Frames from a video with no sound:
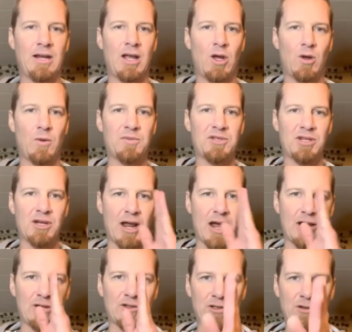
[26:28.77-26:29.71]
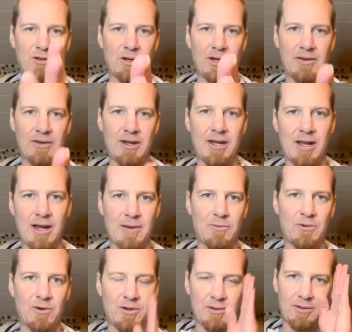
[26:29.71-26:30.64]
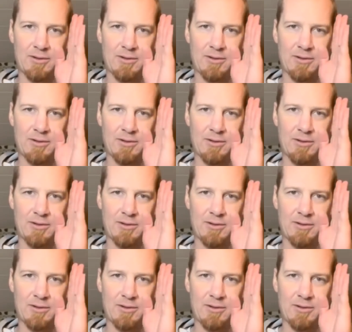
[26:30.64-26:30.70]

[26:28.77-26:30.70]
helps not to look in the camera